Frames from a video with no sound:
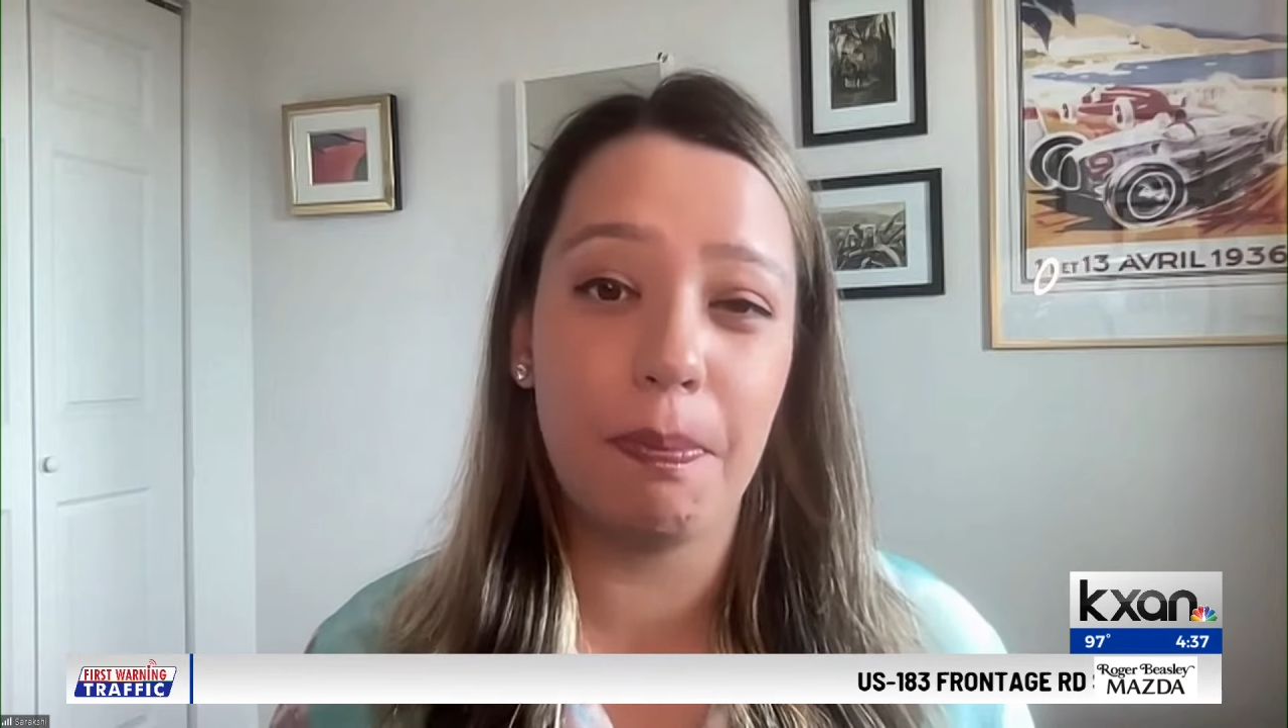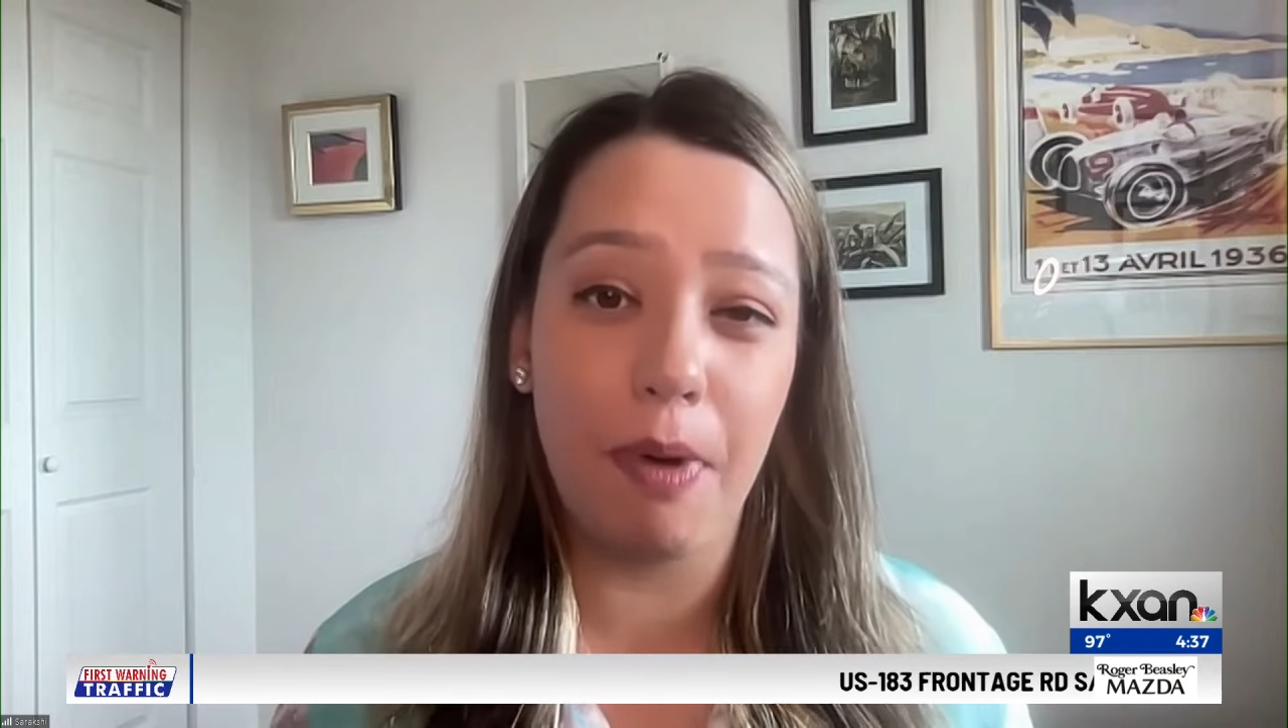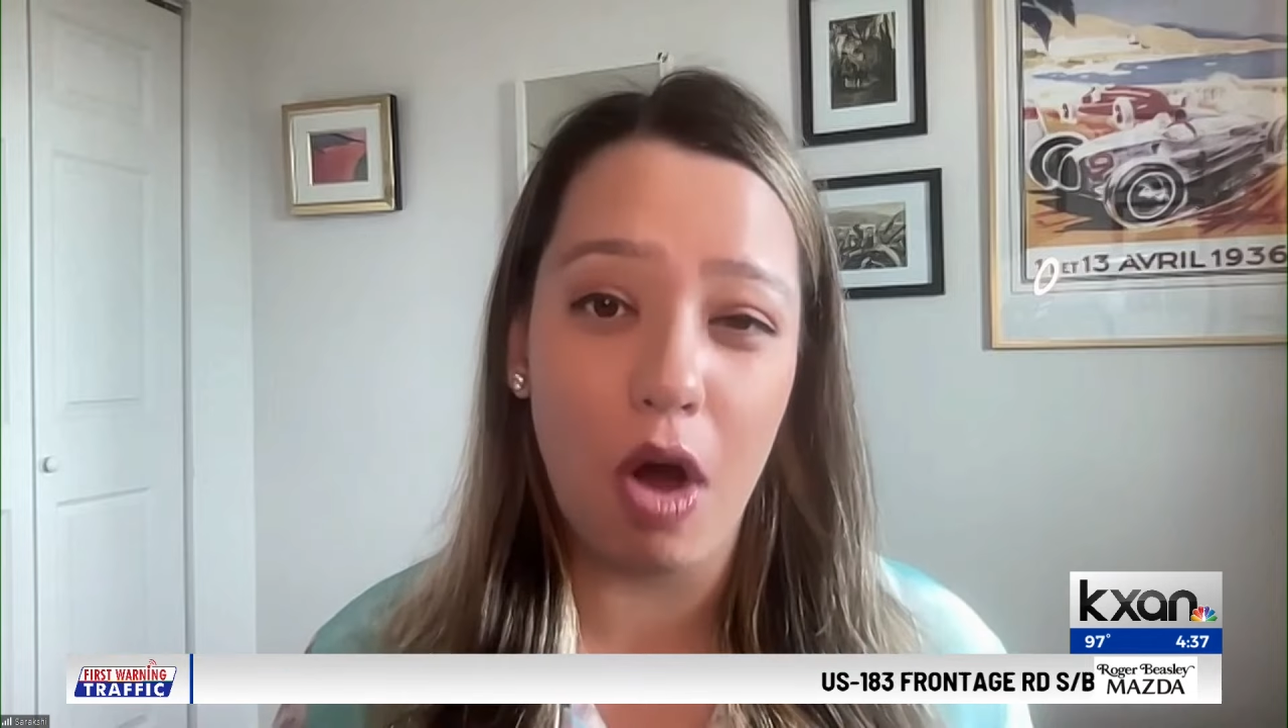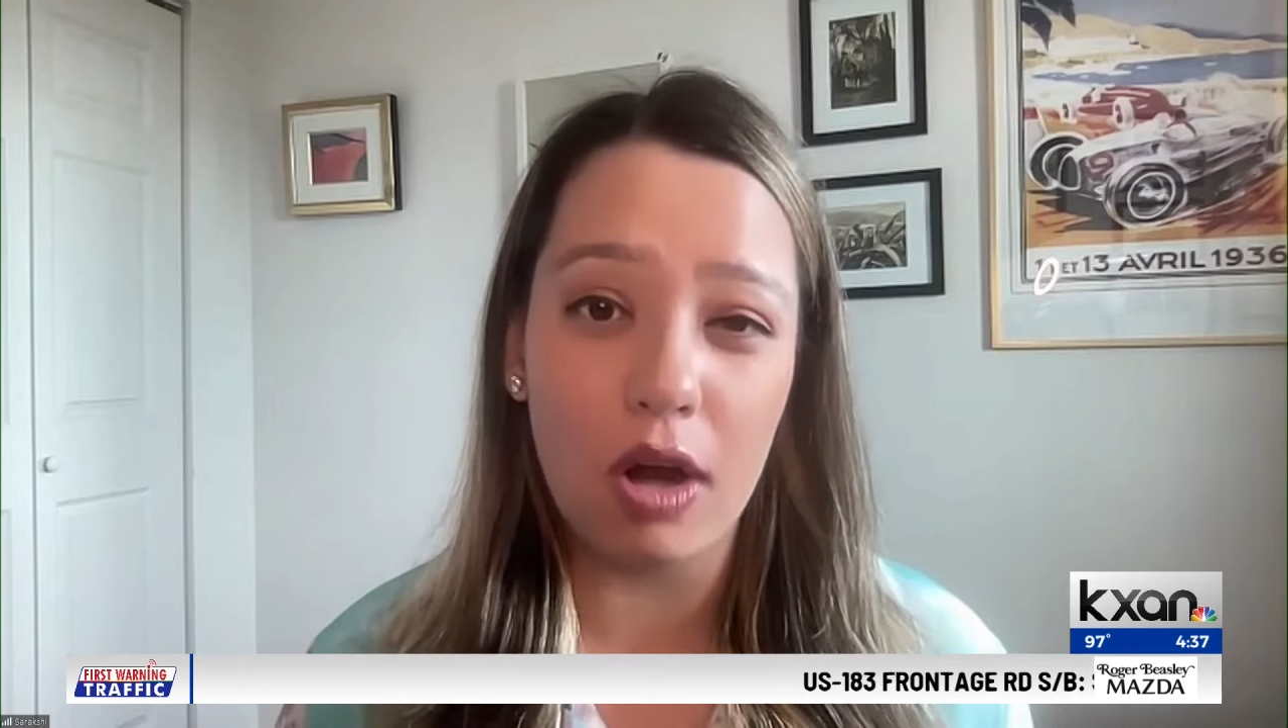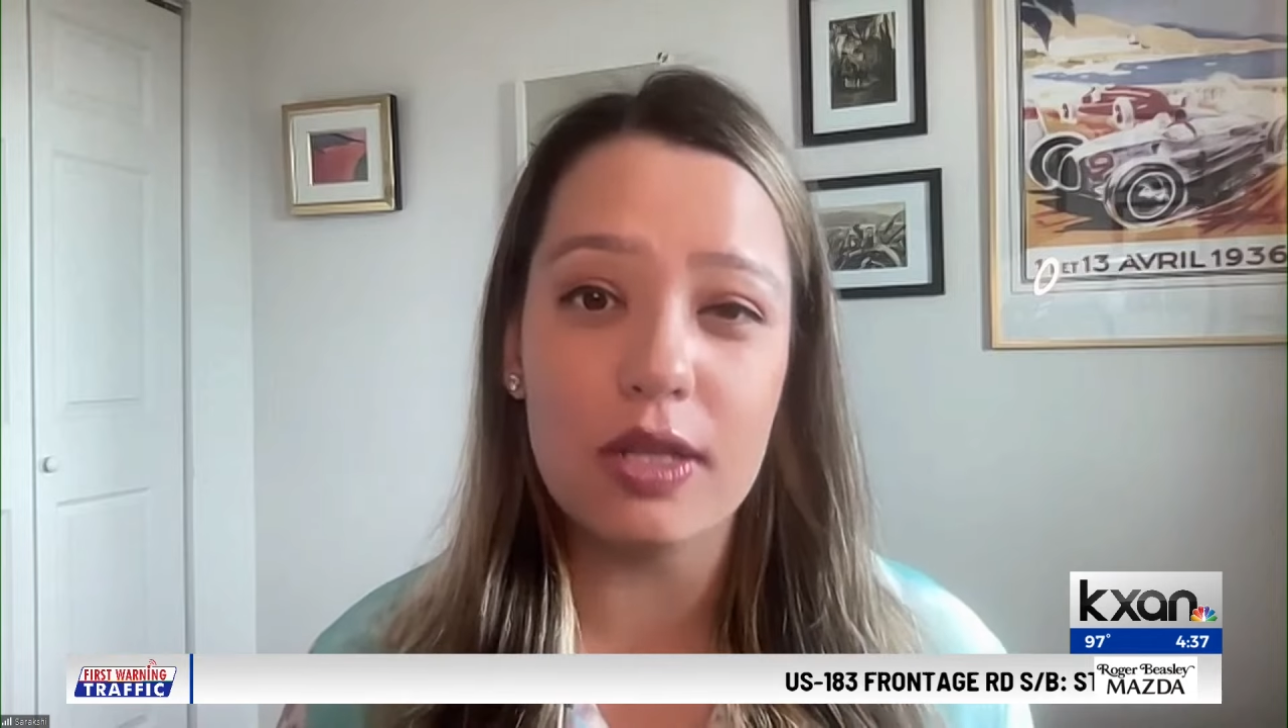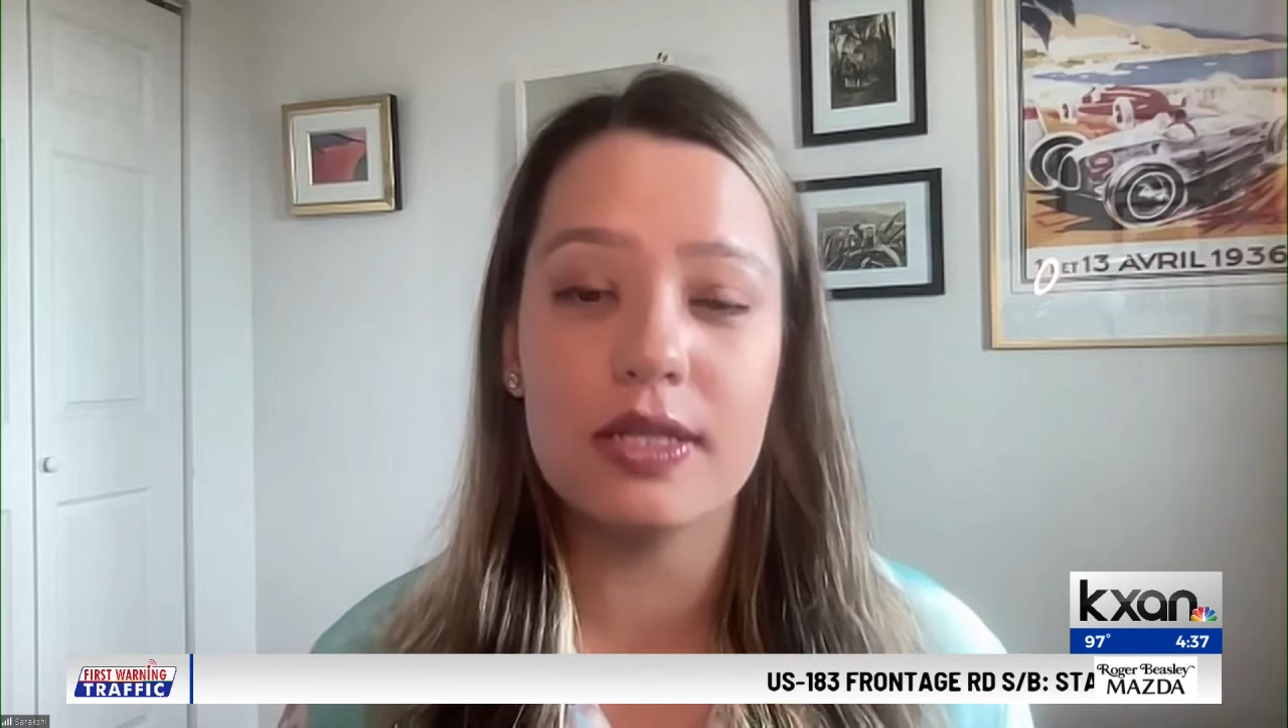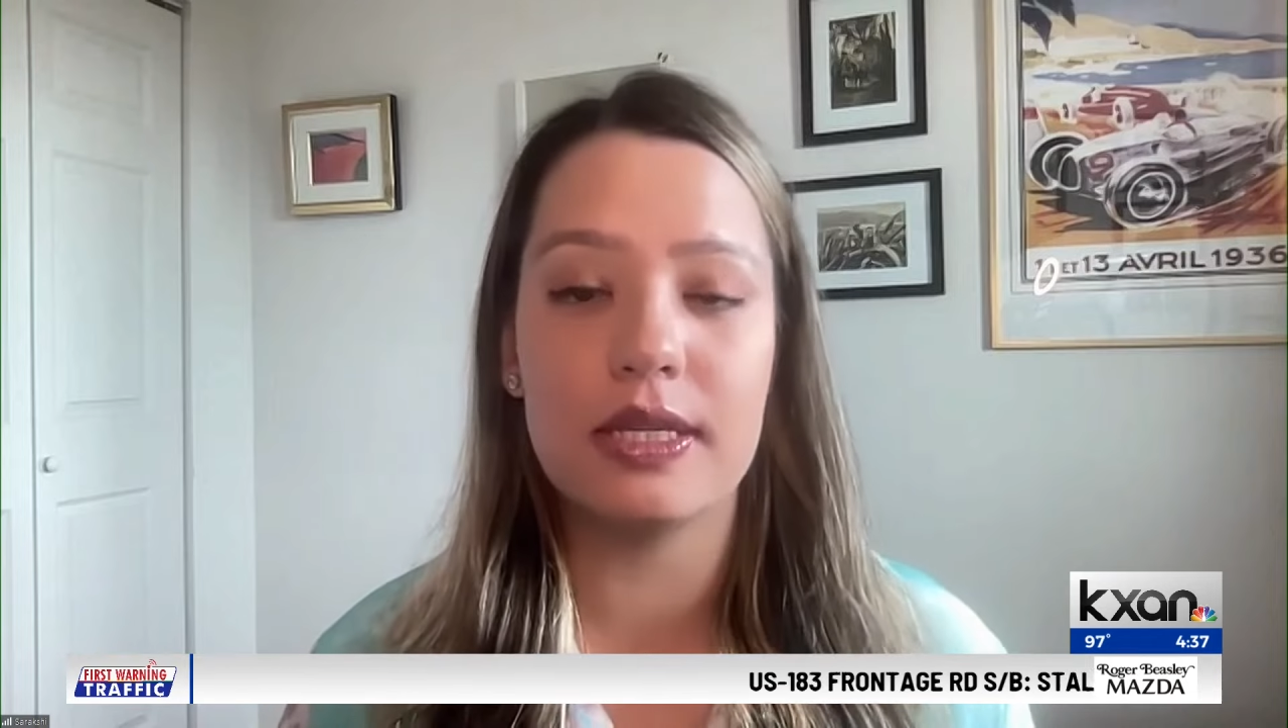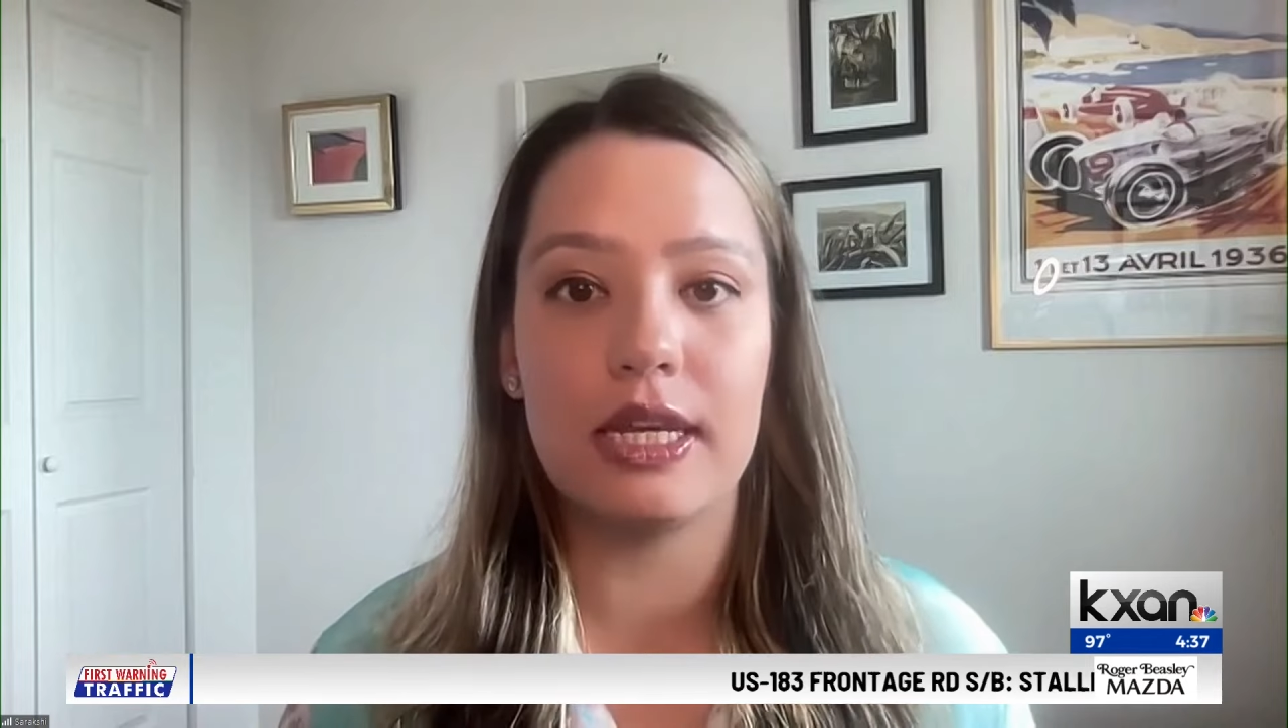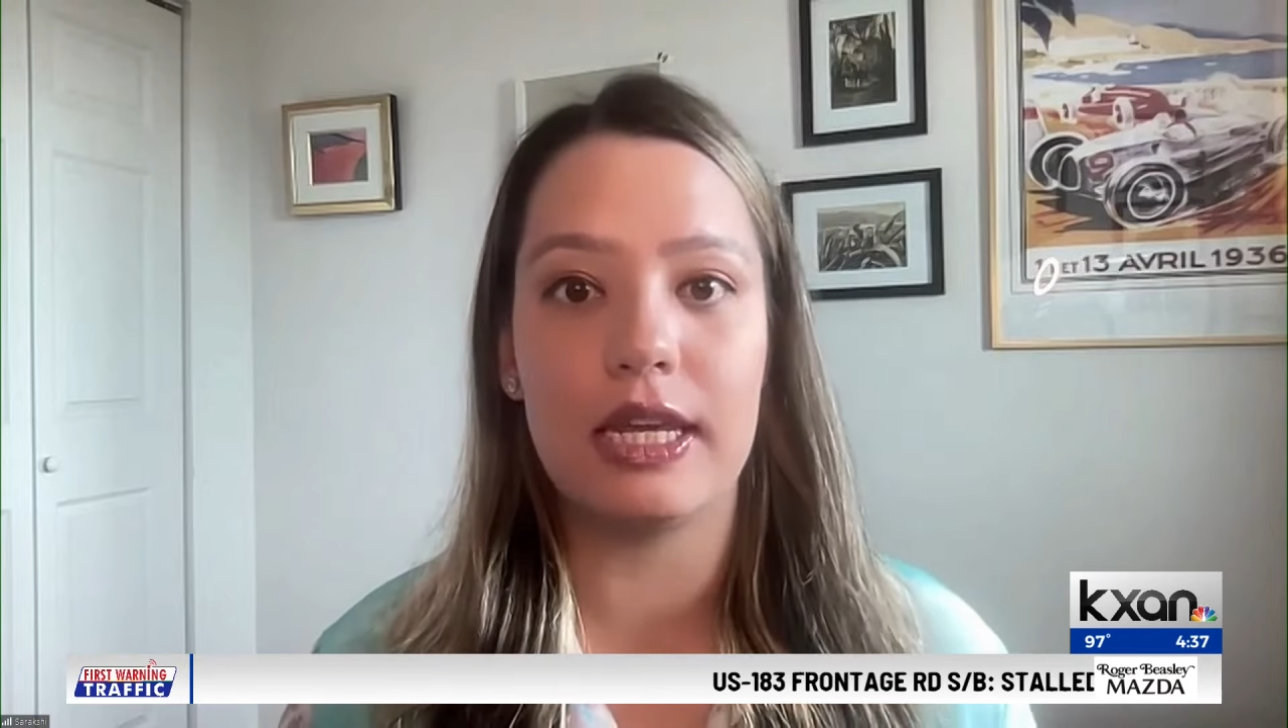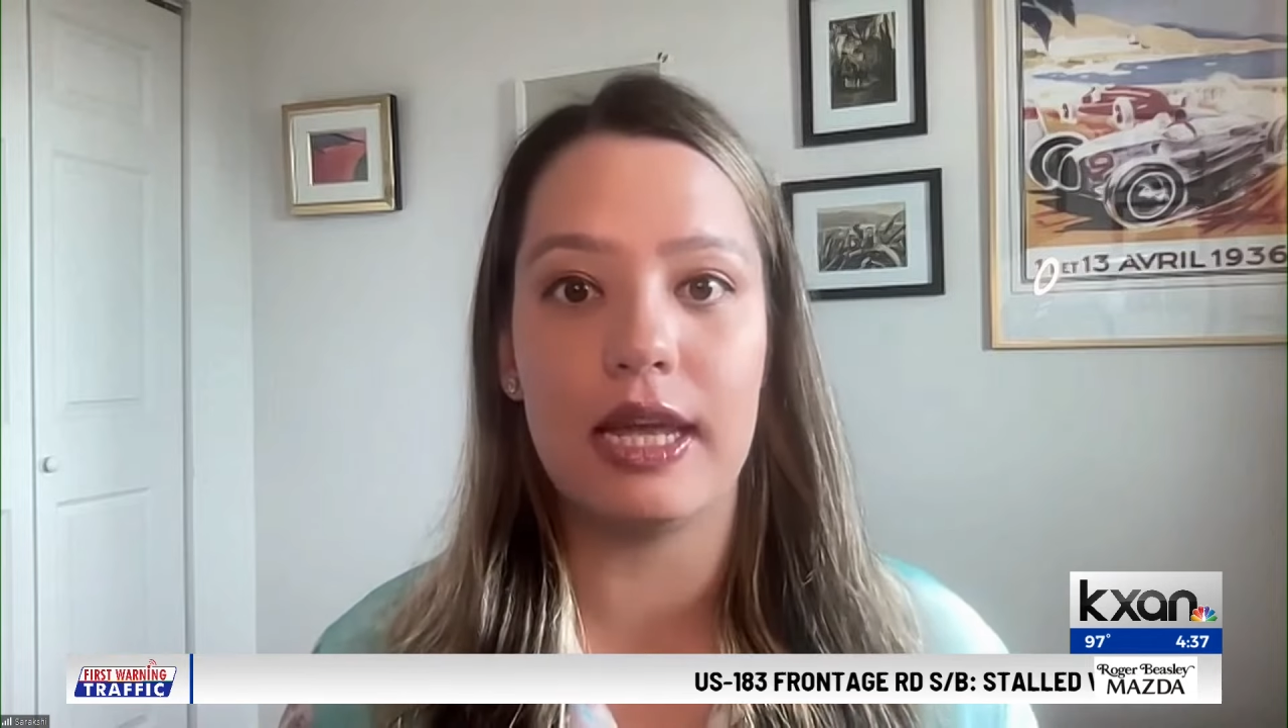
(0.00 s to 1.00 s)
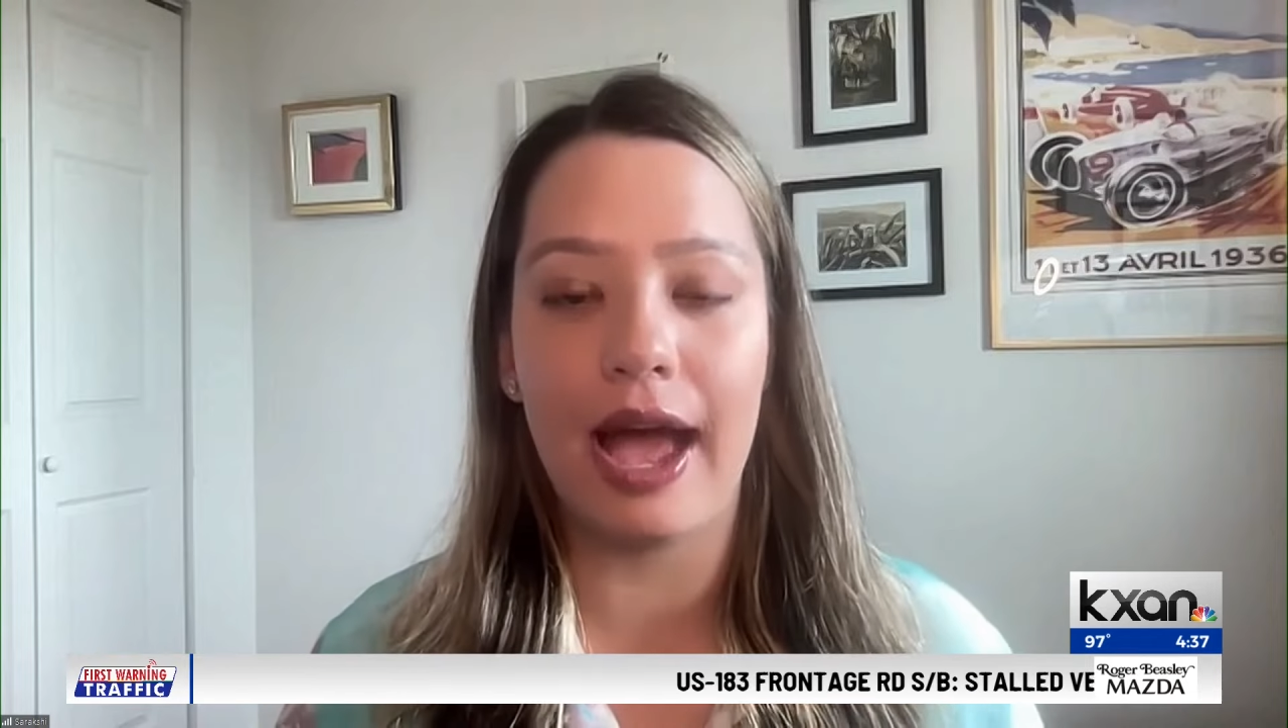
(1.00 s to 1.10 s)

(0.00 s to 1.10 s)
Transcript: policy